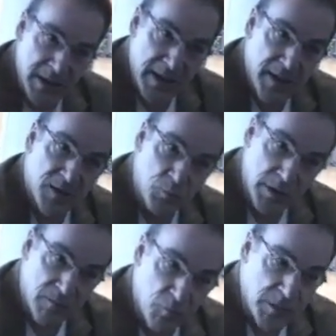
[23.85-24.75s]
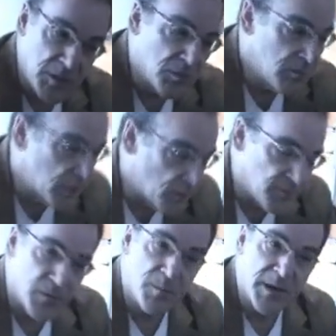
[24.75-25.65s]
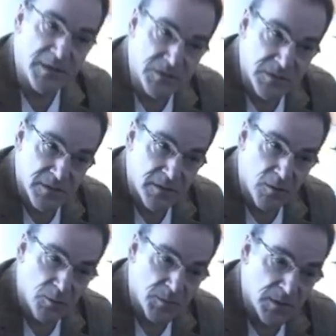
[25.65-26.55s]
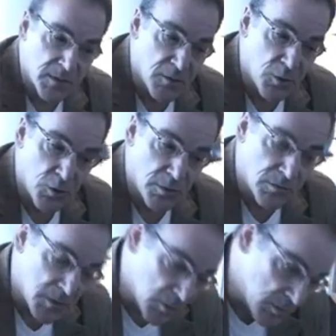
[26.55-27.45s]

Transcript: we can in whatever we do and hope for the best. And hope that they're heard.